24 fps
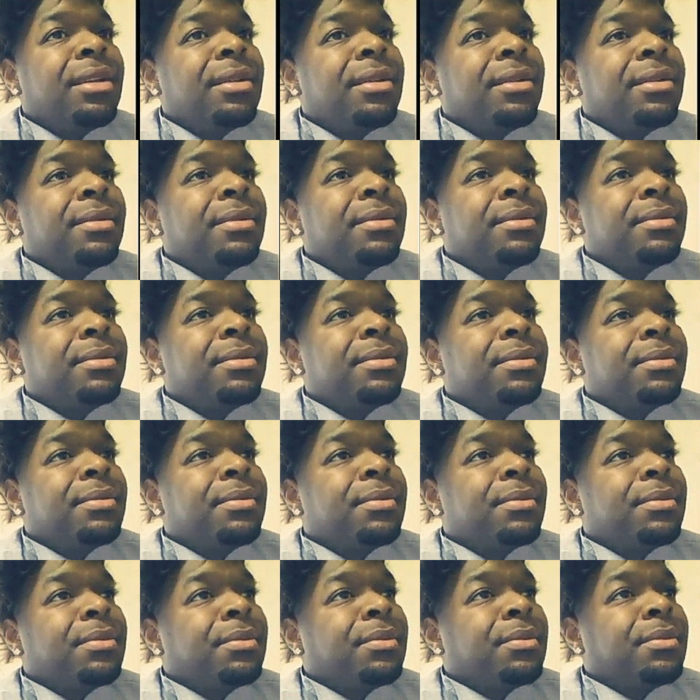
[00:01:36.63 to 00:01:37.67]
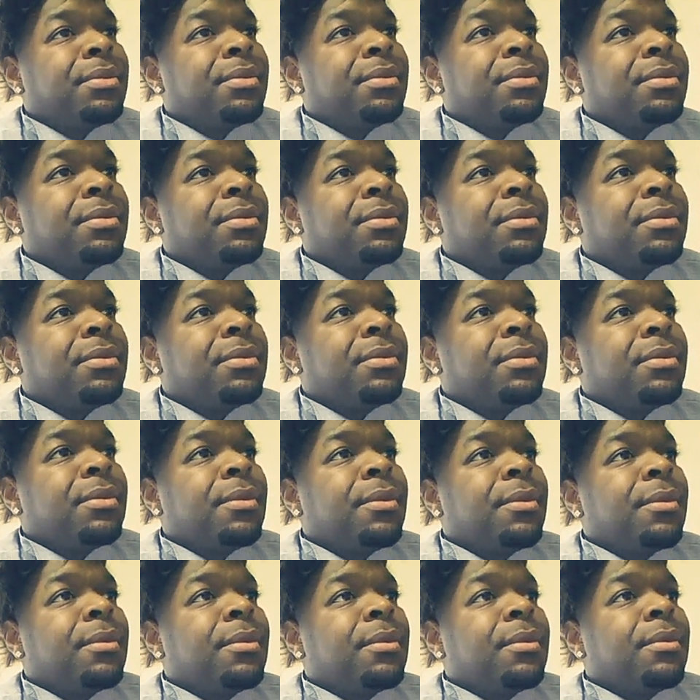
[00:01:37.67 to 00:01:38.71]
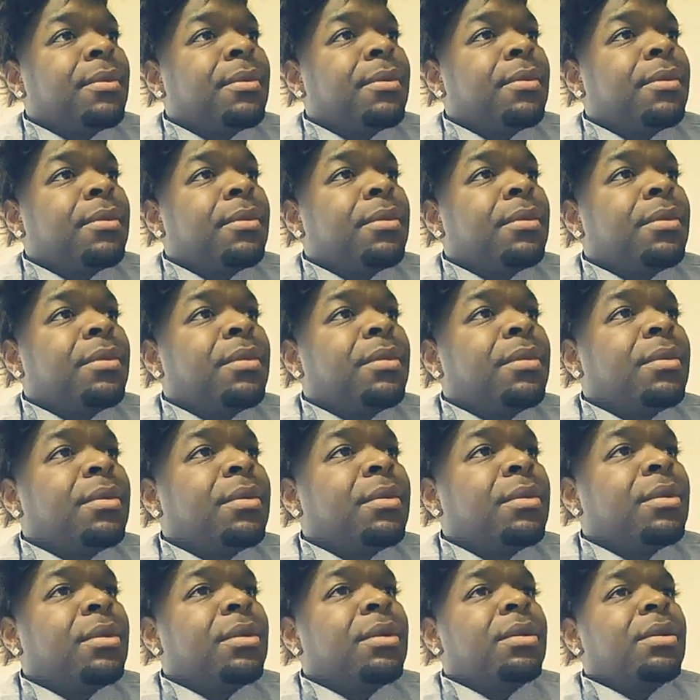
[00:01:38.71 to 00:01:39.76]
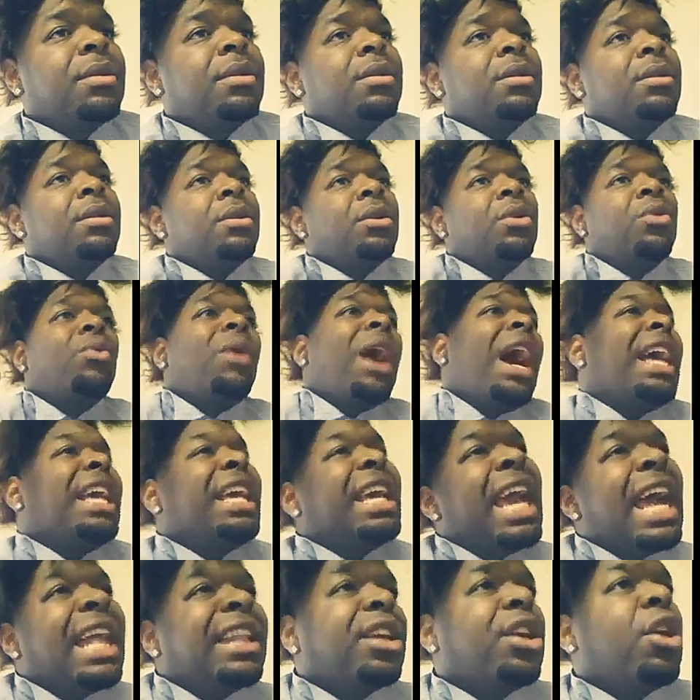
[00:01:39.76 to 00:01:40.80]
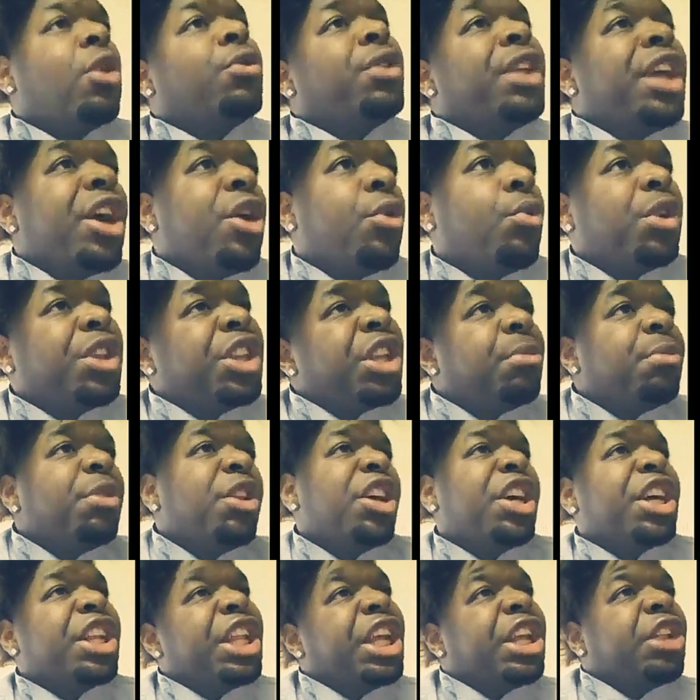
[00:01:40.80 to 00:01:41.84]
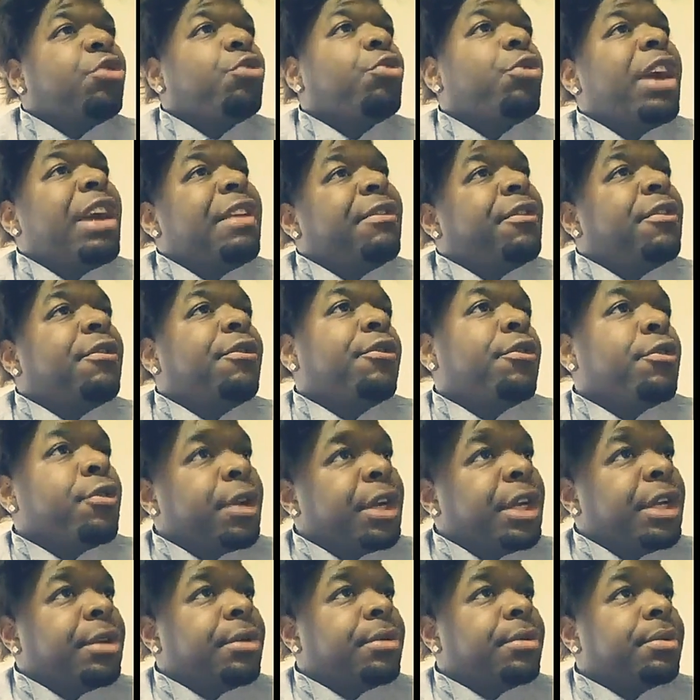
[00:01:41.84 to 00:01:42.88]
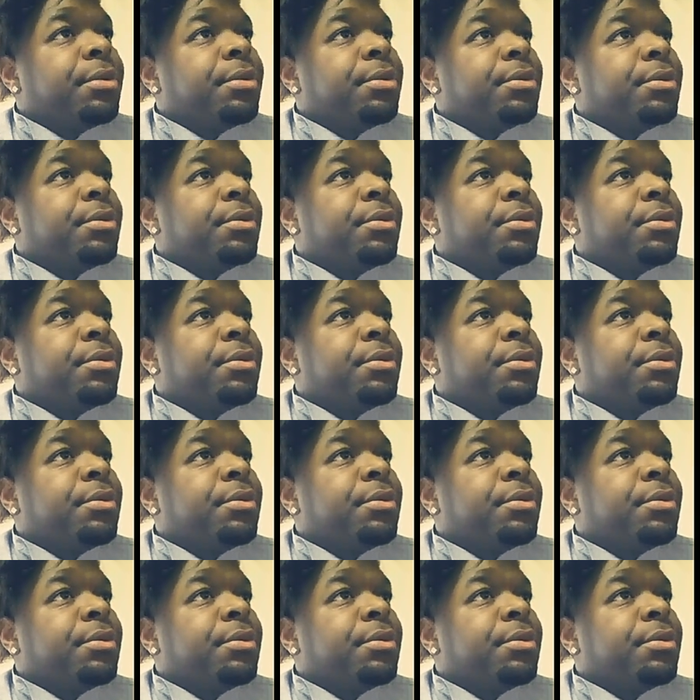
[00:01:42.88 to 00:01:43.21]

And if he sell all of it to school, going to Chuck E. Cheese. Why he got to go there when I'm looking at a rent for free?